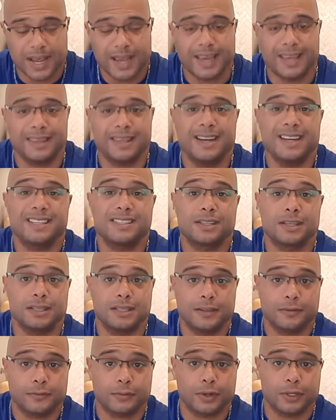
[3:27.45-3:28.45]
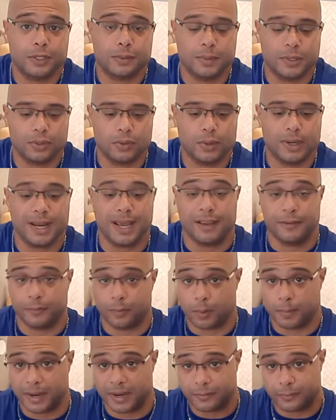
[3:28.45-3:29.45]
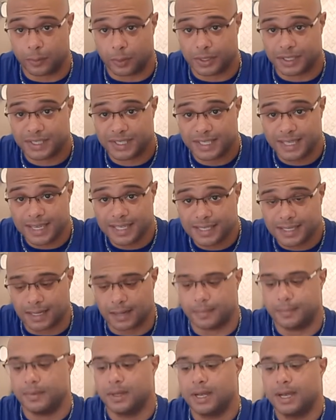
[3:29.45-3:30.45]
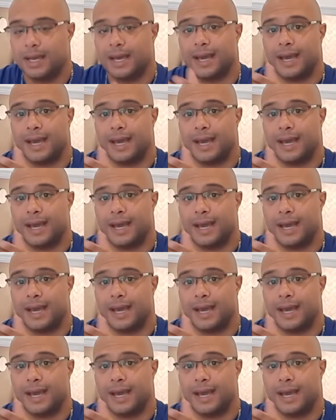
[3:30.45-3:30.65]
And that is the difference between a 4x4 system